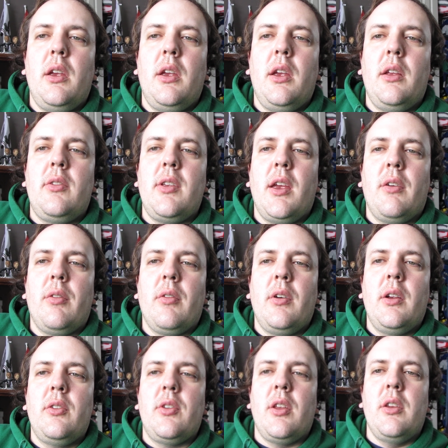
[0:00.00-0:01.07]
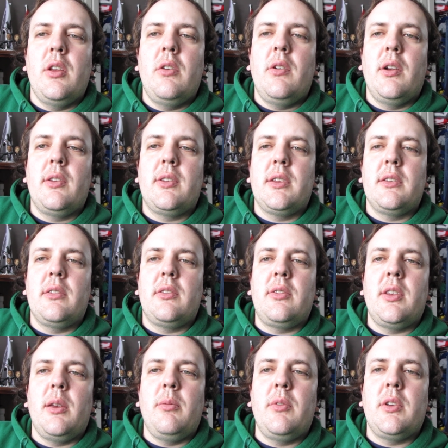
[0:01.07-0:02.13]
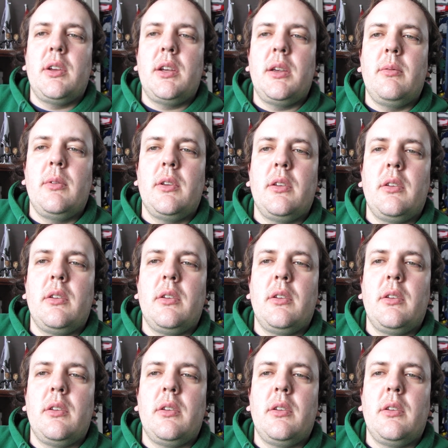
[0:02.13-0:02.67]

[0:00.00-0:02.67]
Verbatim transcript: it's everyone's and no one's at the same time